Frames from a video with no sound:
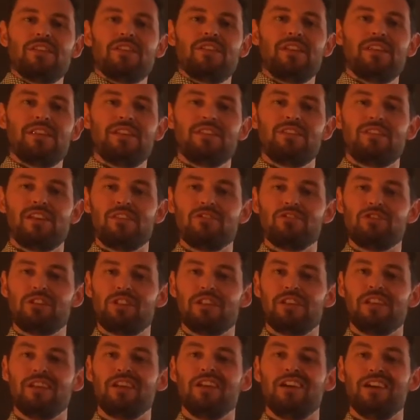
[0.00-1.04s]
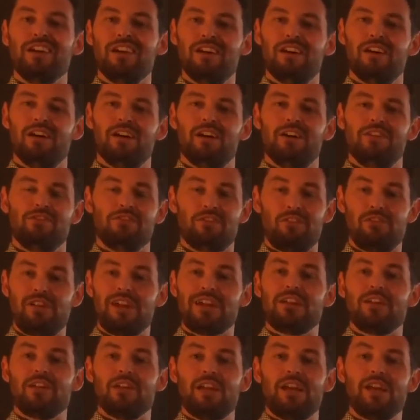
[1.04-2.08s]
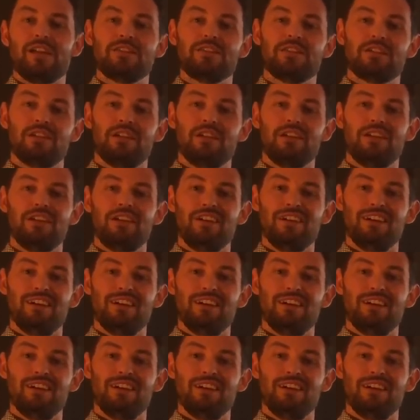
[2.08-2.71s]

and then essentially the regulator,